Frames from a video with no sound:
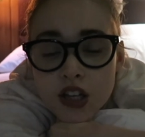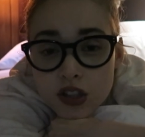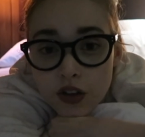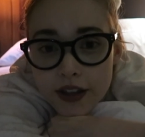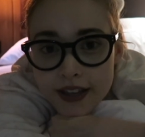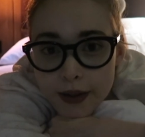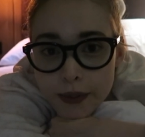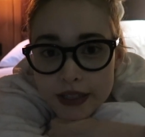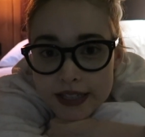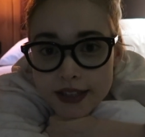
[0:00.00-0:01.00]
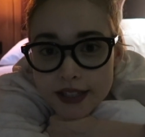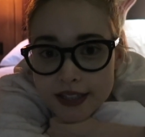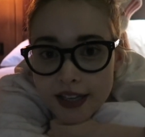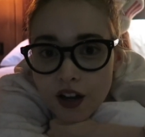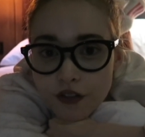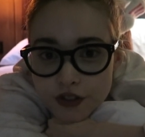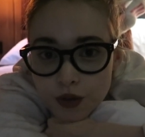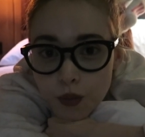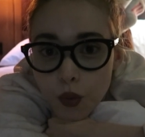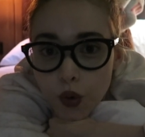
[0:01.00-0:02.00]
So I think I'm gonna take the day off
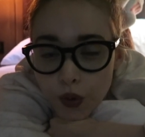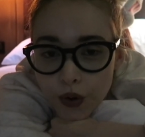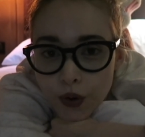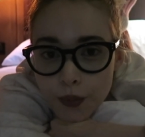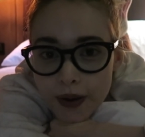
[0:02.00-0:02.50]
tomorrow,